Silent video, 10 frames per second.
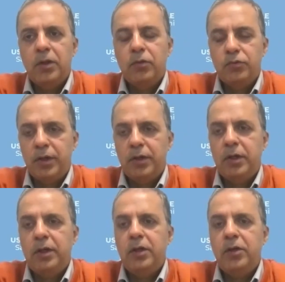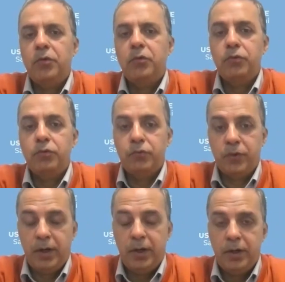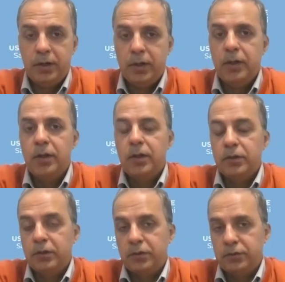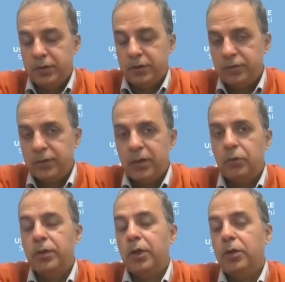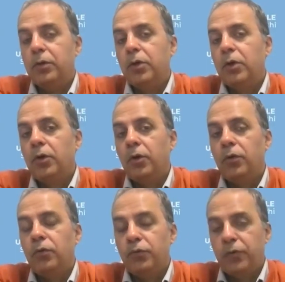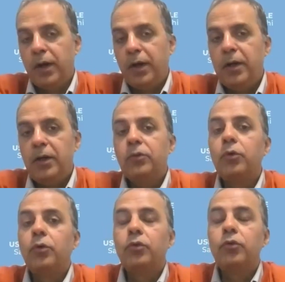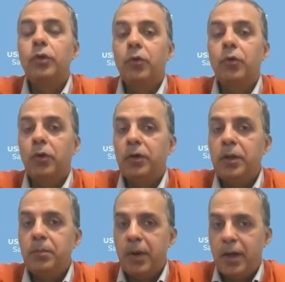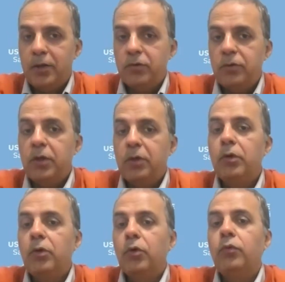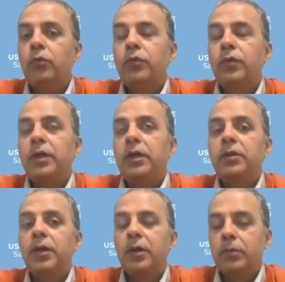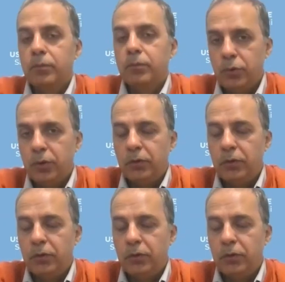Finally, on Friday, the results are out. Now, on Friday, those who have already matched, they will know where they're going.